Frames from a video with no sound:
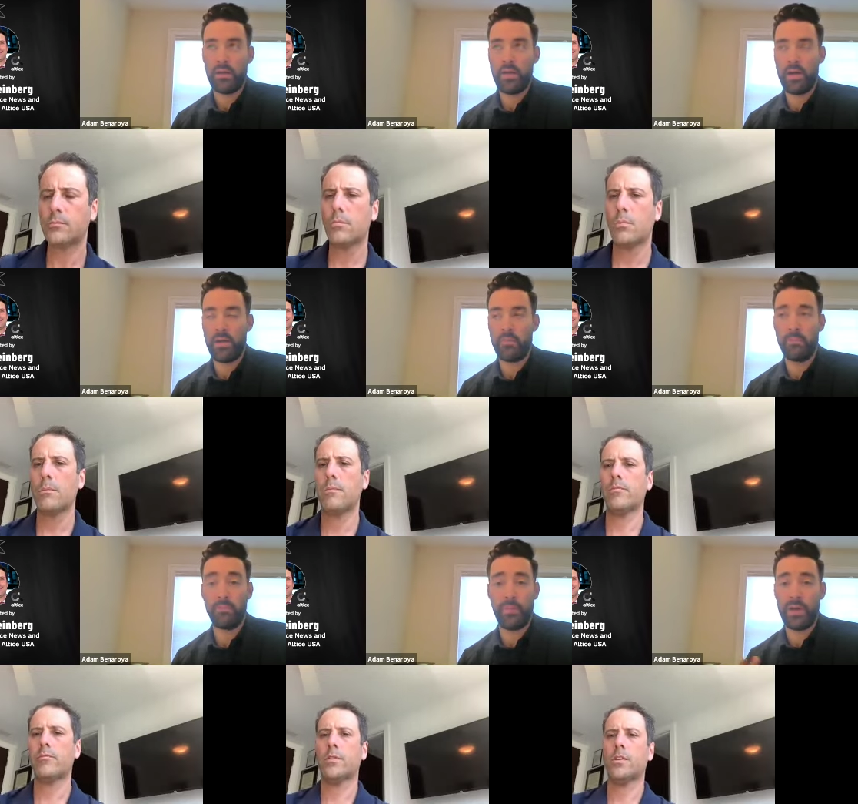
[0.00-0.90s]

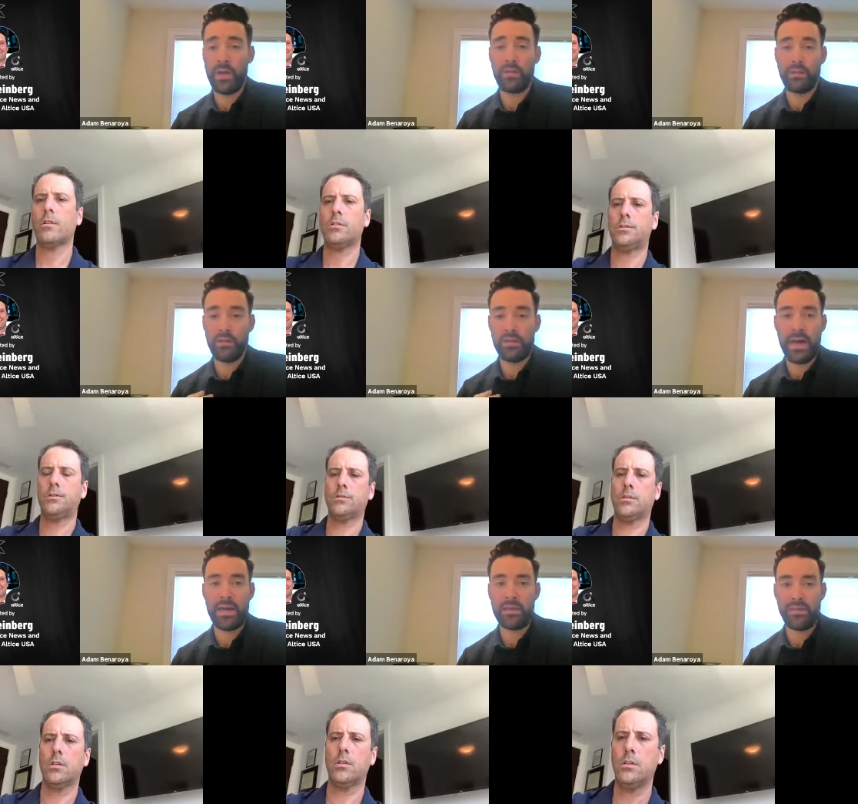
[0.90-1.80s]
Speaker 1: um, but
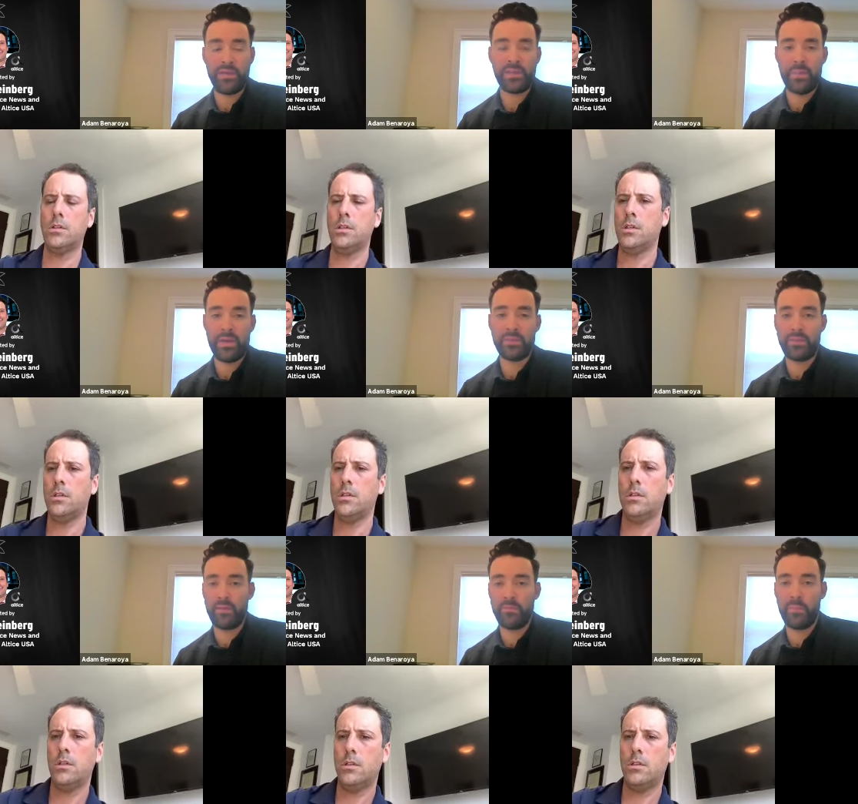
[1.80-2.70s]
not at the
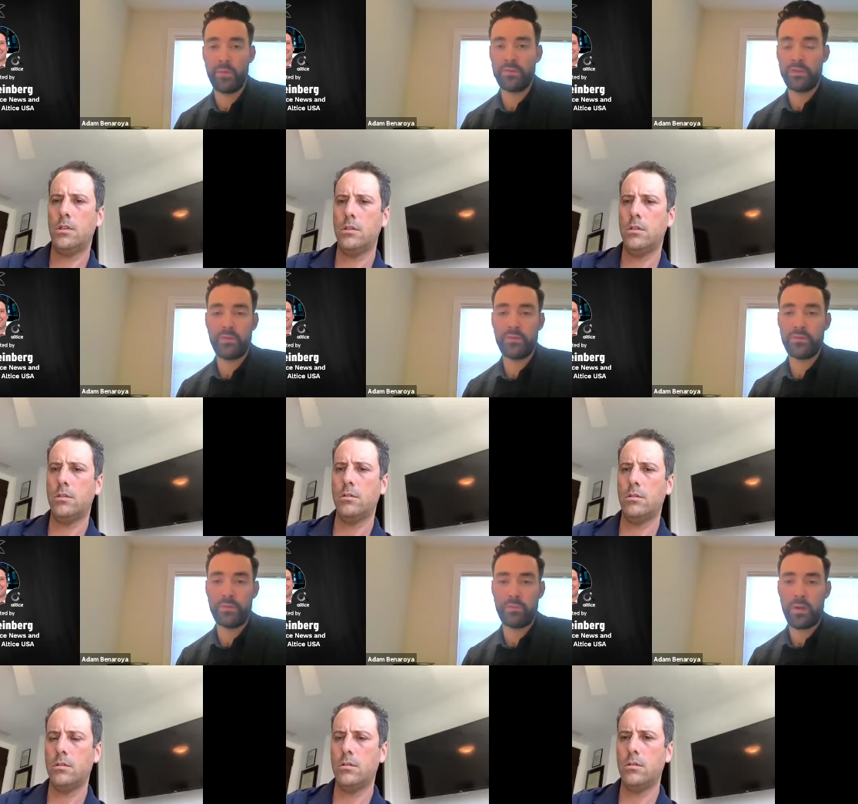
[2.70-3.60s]
expense of building
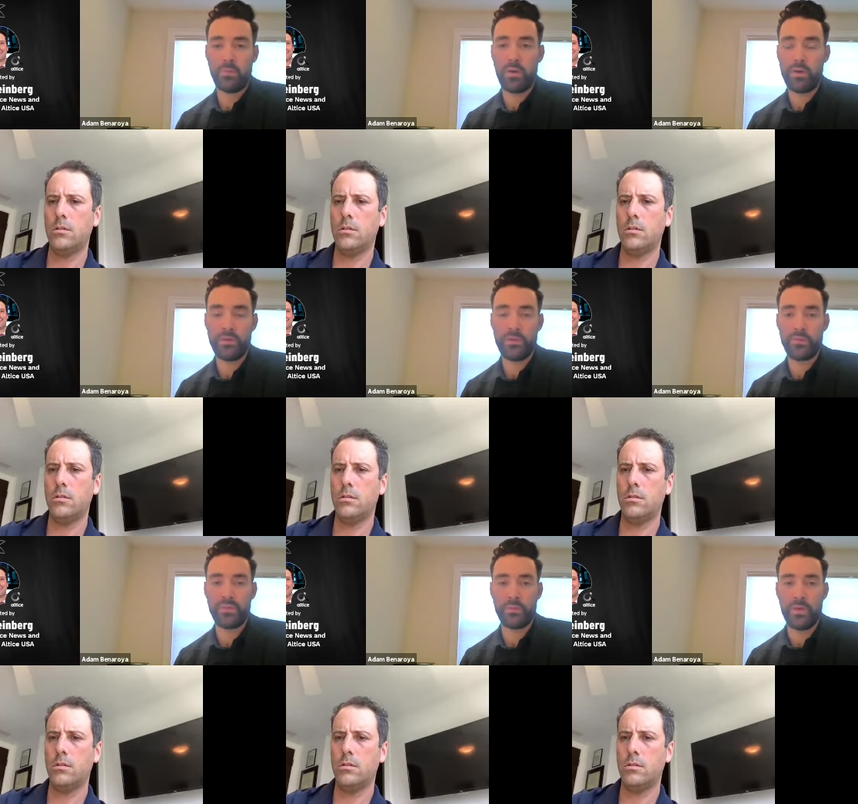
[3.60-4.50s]
those direct
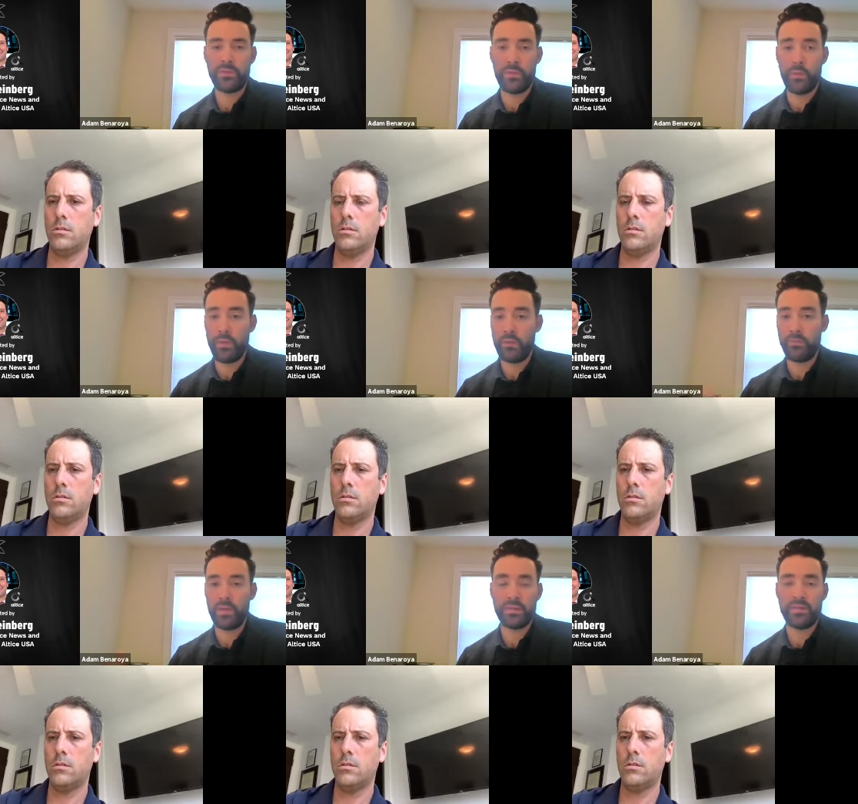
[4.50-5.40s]
partnerships as well. So if
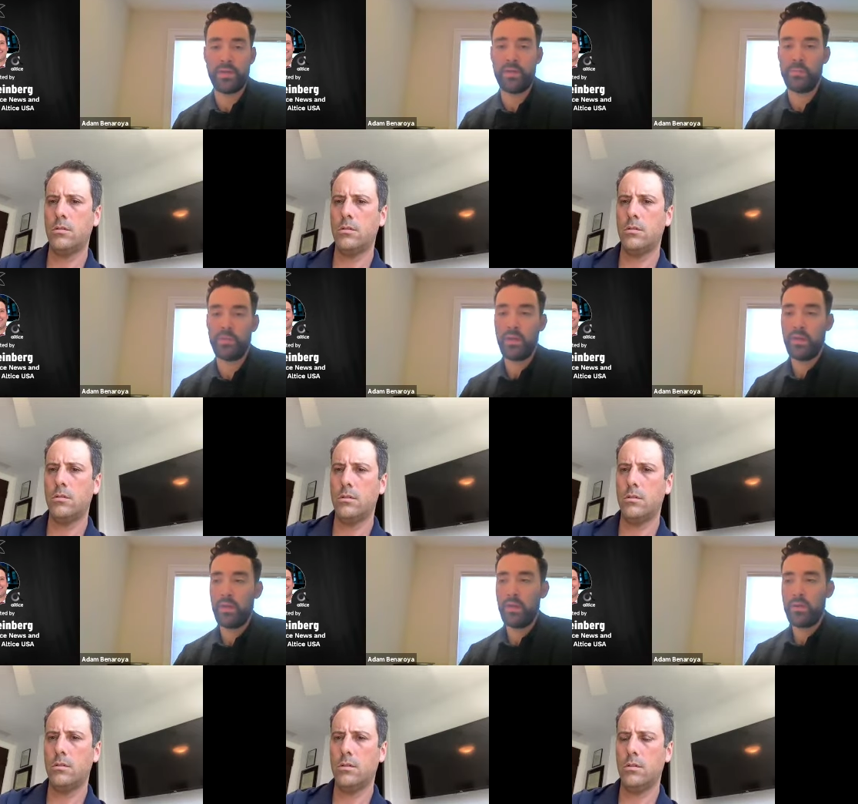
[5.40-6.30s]
we can set up
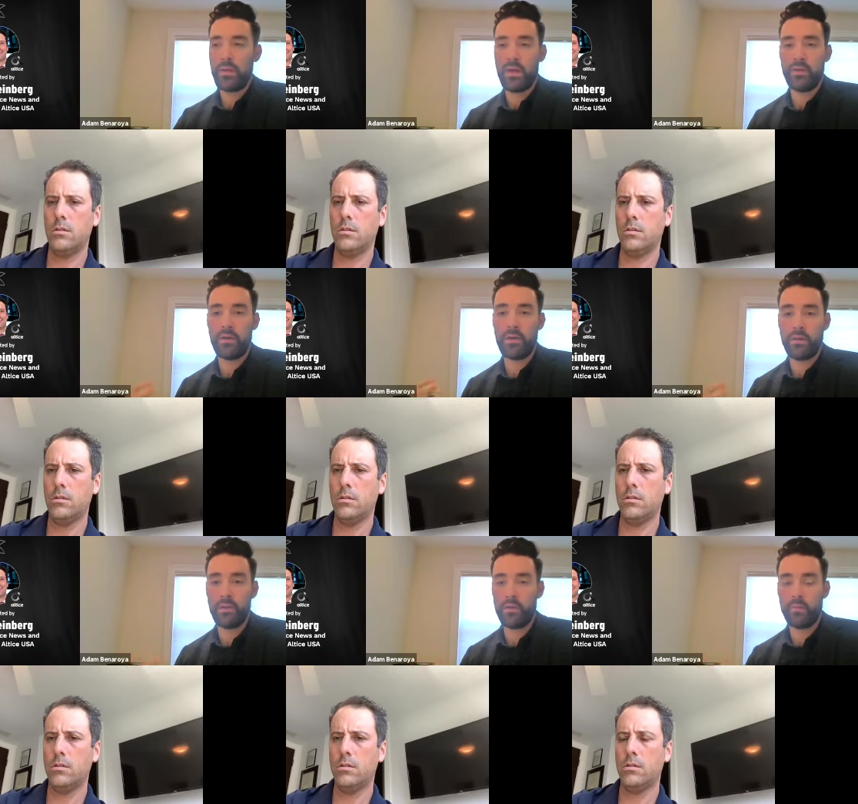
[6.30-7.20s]
you know,
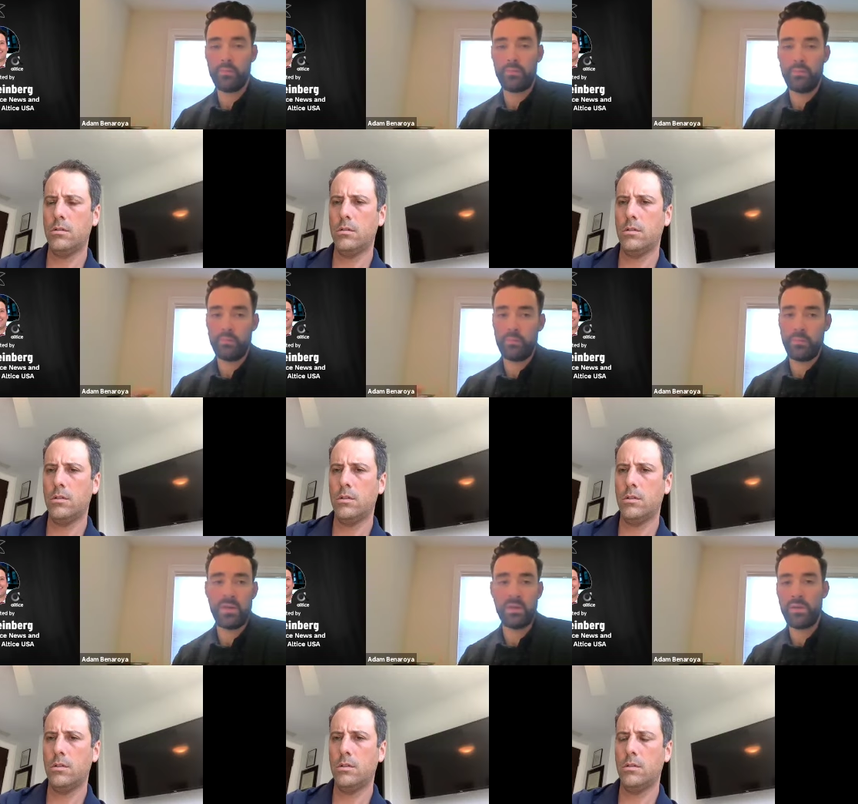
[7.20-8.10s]
either you know
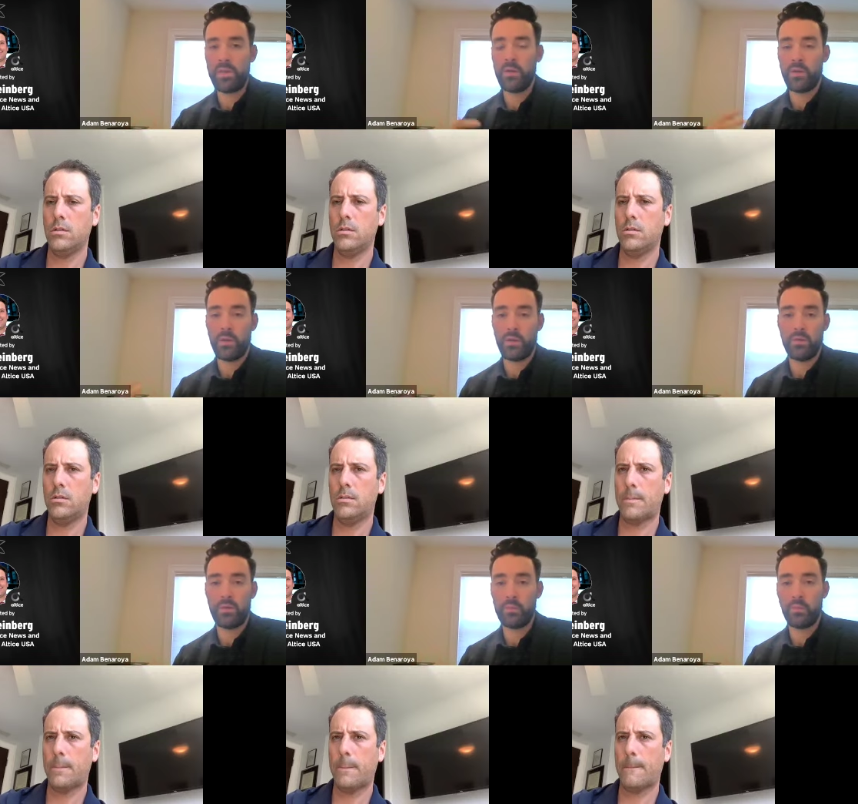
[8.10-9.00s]
PMP or
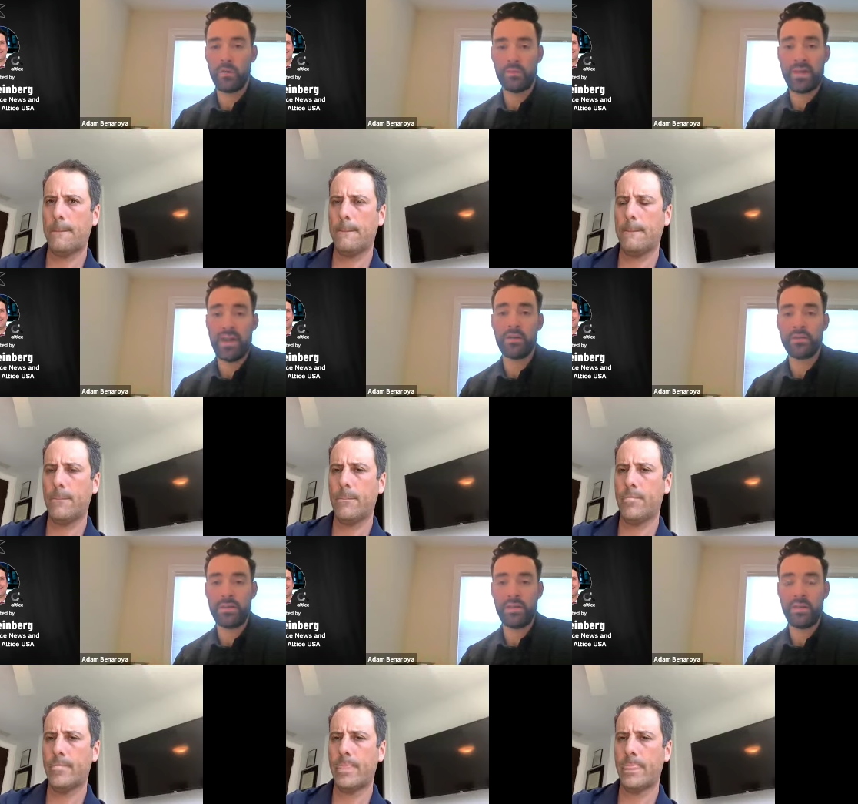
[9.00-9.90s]
or more of a
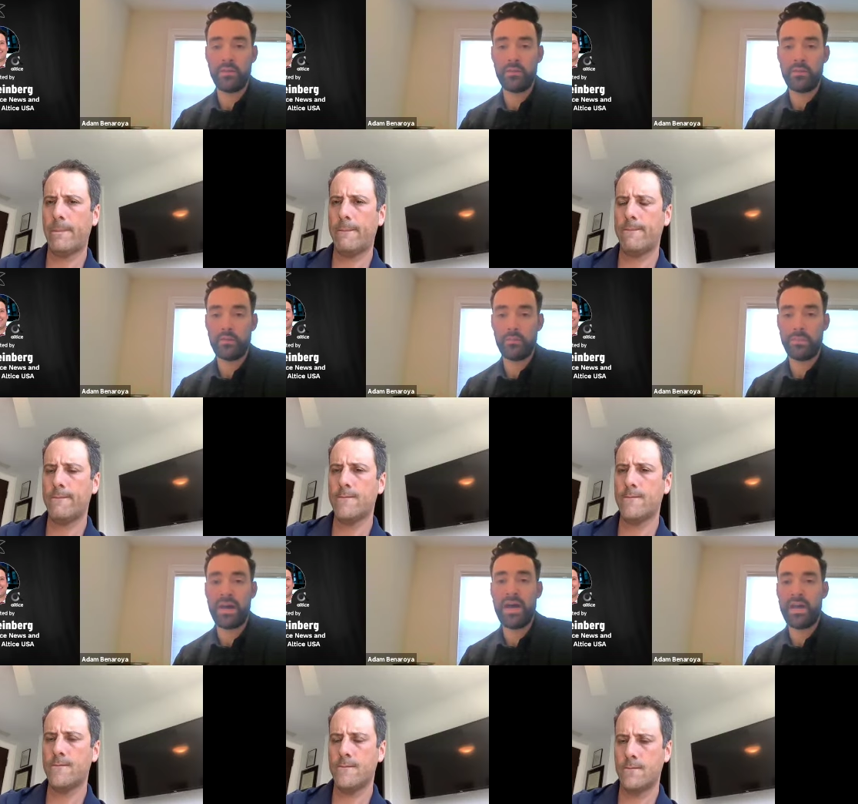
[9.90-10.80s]
guaranteed
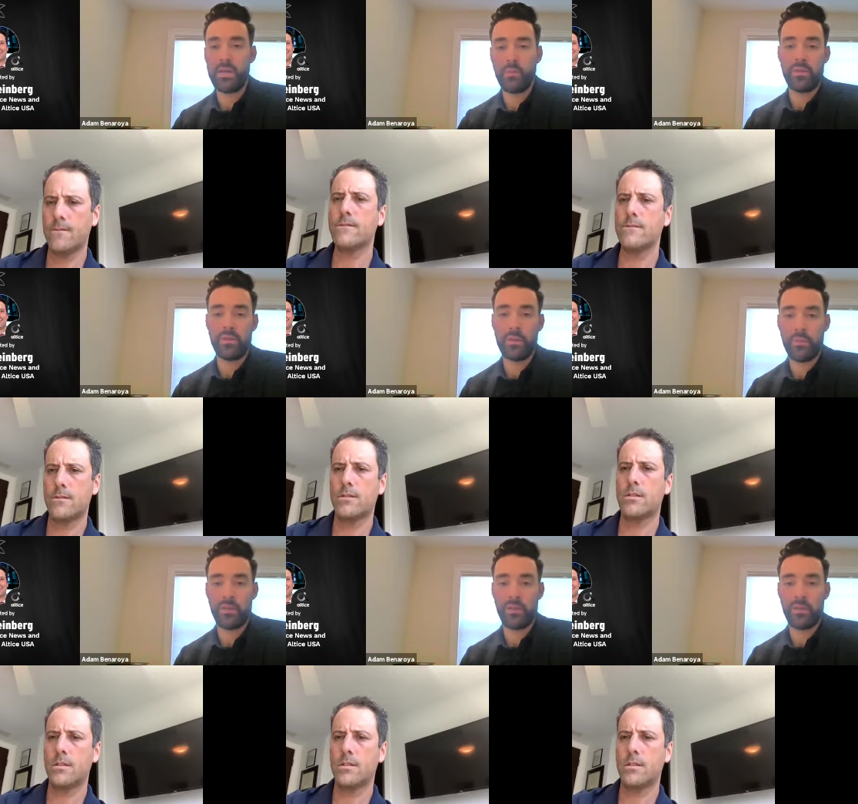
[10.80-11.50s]
buy within our